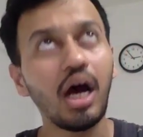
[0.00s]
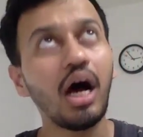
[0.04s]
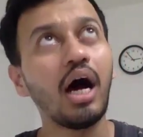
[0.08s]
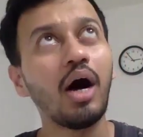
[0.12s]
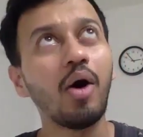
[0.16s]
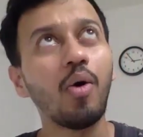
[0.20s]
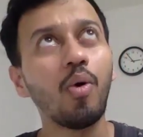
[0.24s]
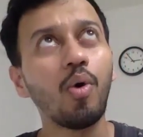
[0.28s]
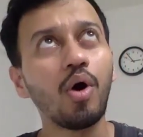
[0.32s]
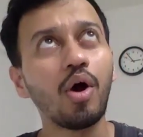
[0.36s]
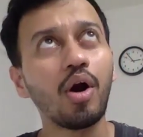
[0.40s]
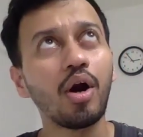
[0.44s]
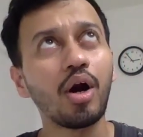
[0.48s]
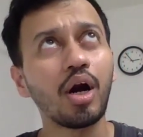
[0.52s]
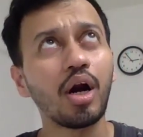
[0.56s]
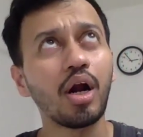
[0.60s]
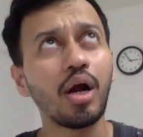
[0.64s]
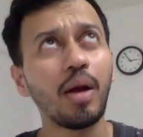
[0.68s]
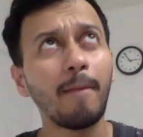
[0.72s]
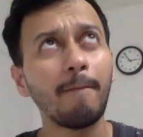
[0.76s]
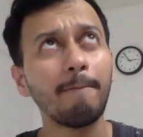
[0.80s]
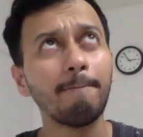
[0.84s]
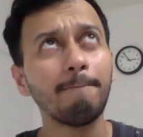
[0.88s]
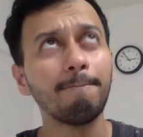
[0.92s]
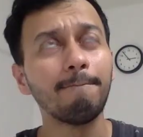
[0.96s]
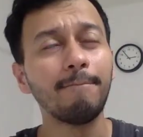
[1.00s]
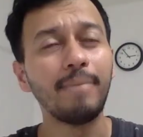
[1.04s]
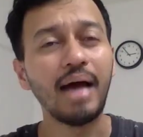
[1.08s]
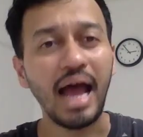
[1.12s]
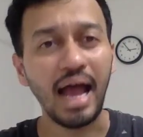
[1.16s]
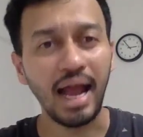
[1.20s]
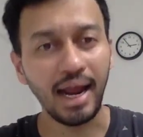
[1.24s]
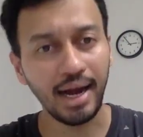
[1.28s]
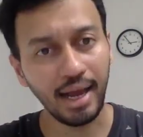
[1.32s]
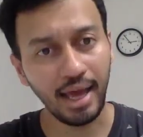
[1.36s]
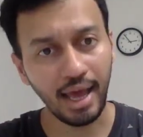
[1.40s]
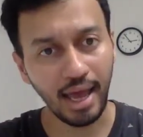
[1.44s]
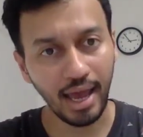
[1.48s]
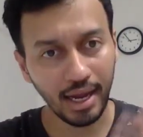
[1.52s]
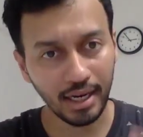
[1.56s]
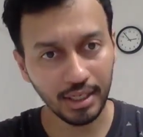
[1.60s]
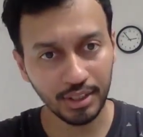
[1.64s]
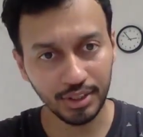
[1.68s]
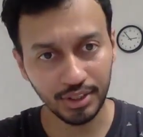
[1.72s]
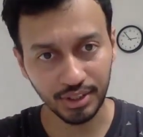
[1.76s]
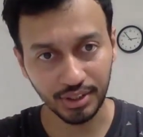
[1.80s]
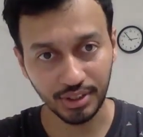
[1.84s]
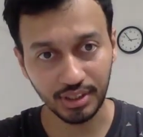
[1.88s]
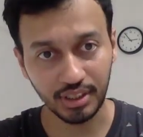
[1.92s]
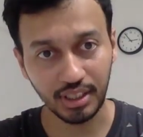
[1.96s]
our bad
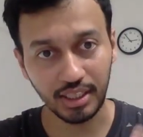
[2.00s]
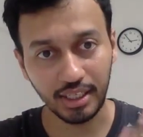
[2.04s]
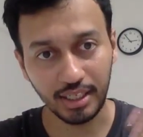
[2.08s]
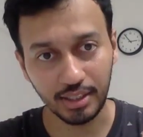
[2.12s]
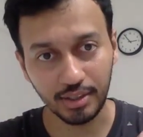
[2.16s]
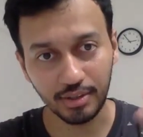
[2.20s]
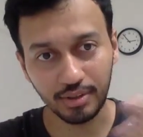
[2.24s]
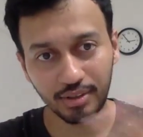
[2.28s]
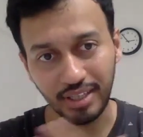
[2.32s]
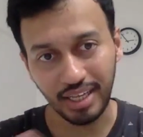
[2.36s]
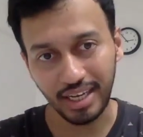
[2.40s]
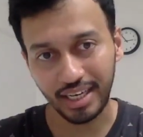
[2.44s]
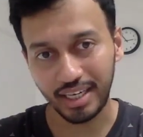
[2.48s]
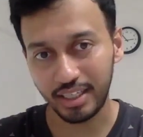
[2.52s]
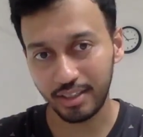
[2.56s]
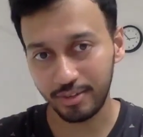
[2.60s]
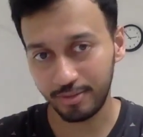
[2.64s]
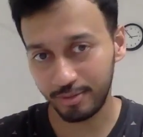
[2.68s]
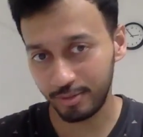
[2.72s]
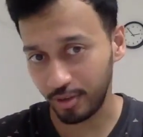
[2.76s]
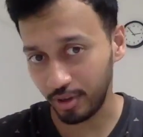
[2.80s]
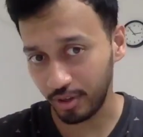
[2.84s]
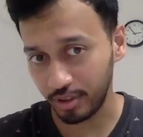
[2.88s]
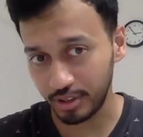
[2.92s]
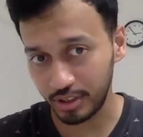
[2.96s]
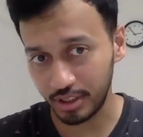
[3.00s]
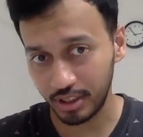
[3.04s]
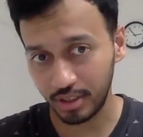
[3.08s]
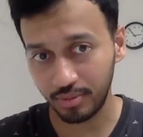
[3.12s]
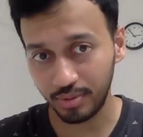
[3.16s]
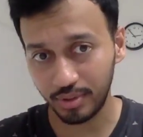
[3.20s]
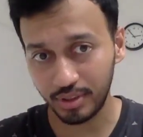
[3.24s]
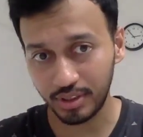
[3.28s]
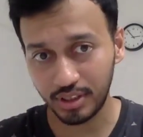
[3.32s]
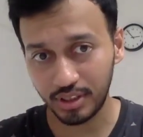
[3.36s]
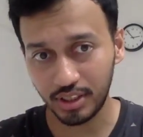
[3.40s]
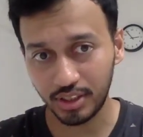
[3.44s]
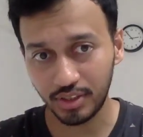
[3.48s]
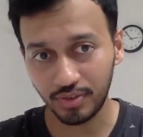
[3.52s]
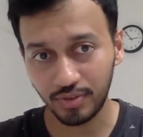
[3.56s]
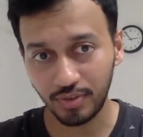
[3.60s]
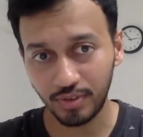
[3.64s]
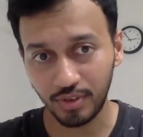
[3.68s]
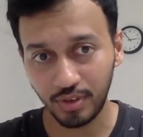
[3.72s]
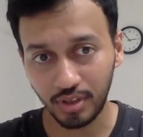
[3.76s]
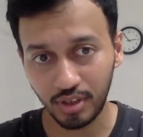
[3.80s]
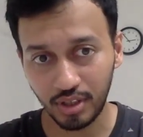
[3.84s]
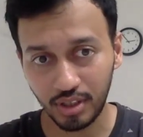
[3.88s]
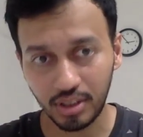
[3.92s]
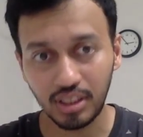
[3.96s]
actions lead to negative consequences
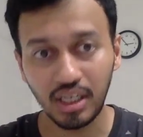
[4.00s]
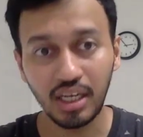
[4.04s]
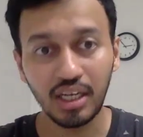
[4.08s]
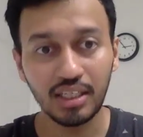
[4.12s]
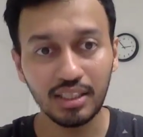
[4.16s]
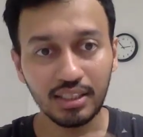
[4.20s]
for us,